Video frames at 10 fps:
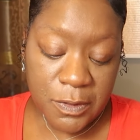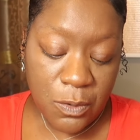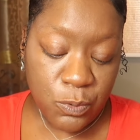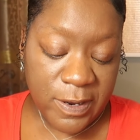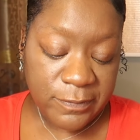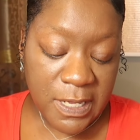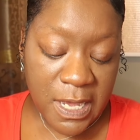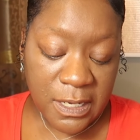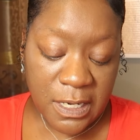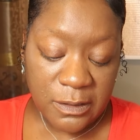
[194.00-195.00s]

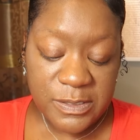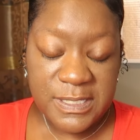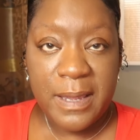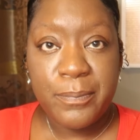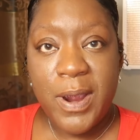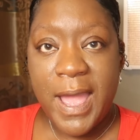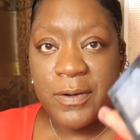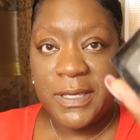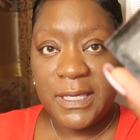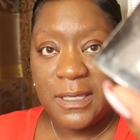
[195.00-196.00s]
Revlon Color Stay
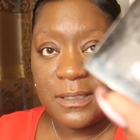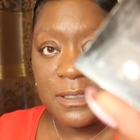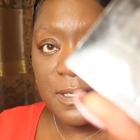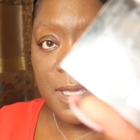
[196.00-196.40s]
Brow Kit.